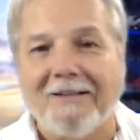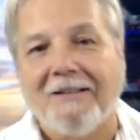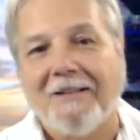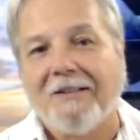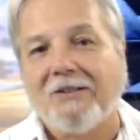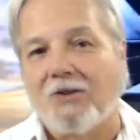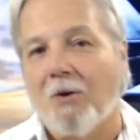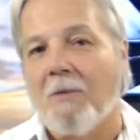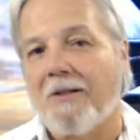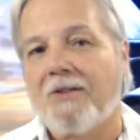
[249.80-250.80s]
so
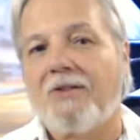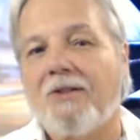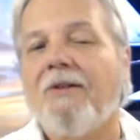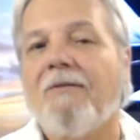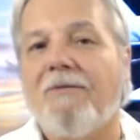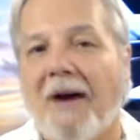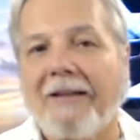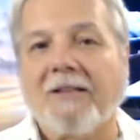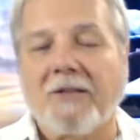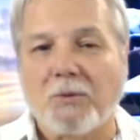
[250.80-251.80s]
much
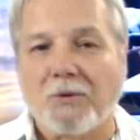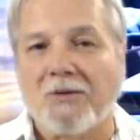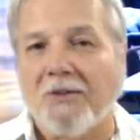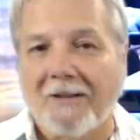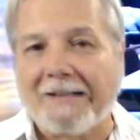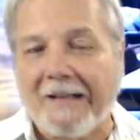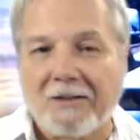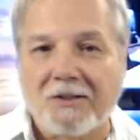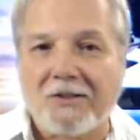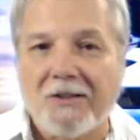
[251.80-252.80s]
violence was done
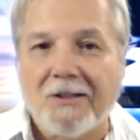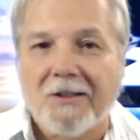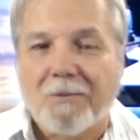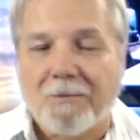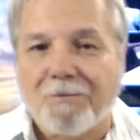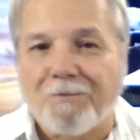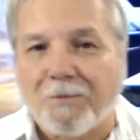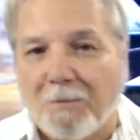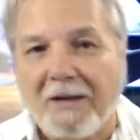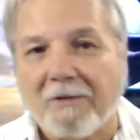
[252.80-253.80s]
against
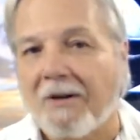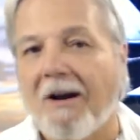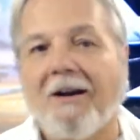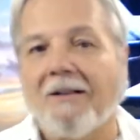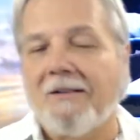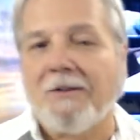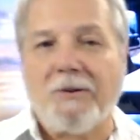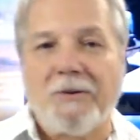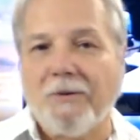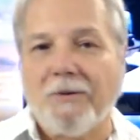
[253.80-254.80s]
men of God
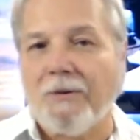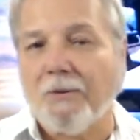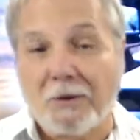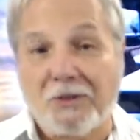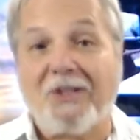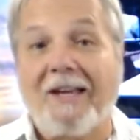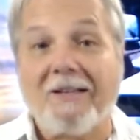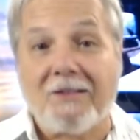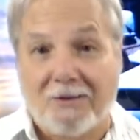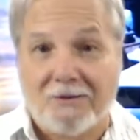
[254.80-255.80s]
who were
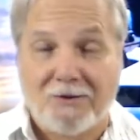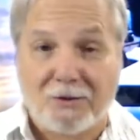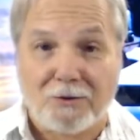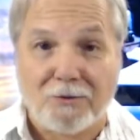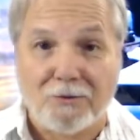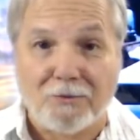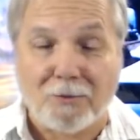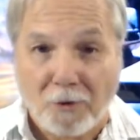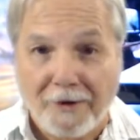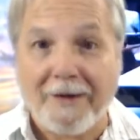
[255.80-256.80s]
sent to
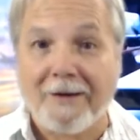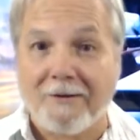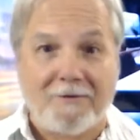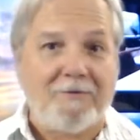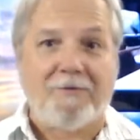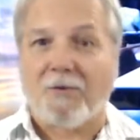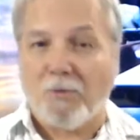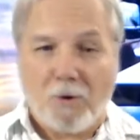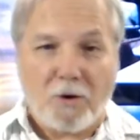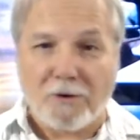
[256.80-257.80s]
bring the
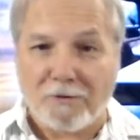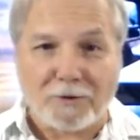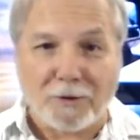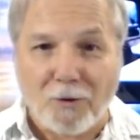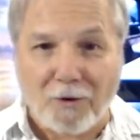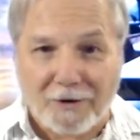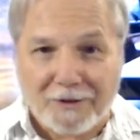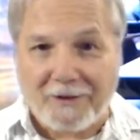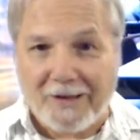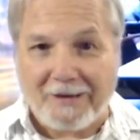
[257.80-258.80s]
word of the Lord into
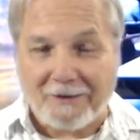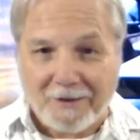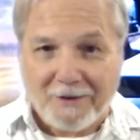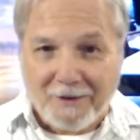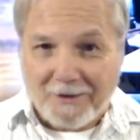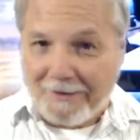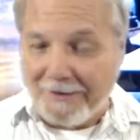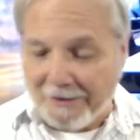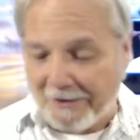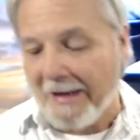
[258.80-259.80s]
that
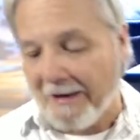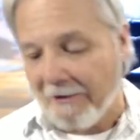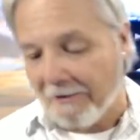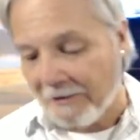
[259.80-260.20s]
area.